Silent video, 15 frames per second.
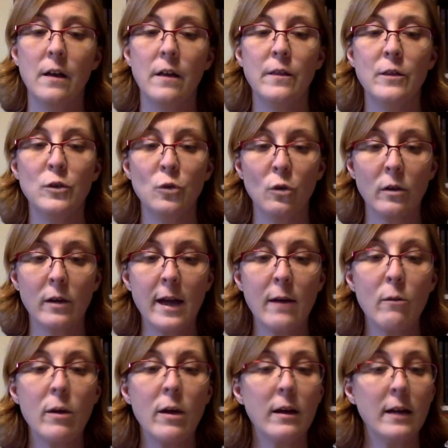The door
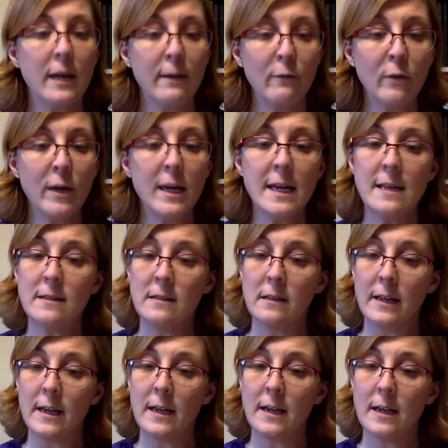gave way
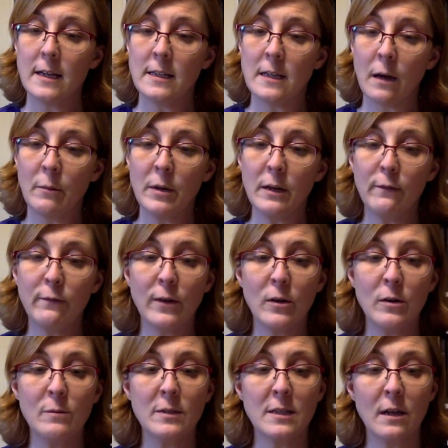easily, and Dominic
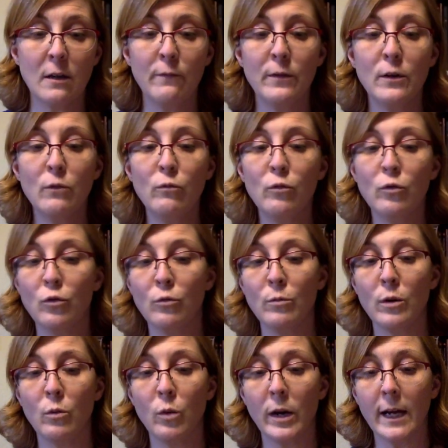found himself in a
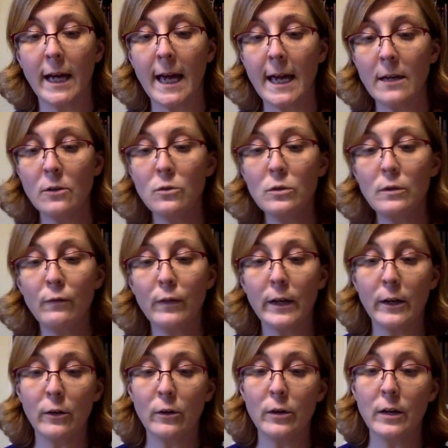room where candles
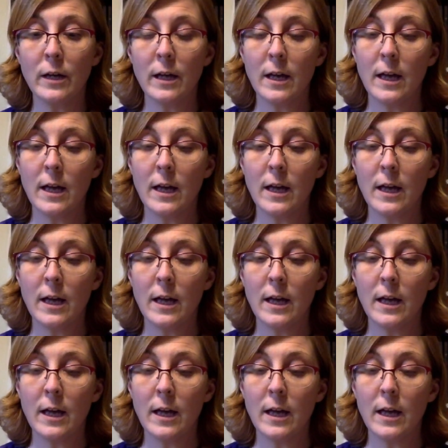flickered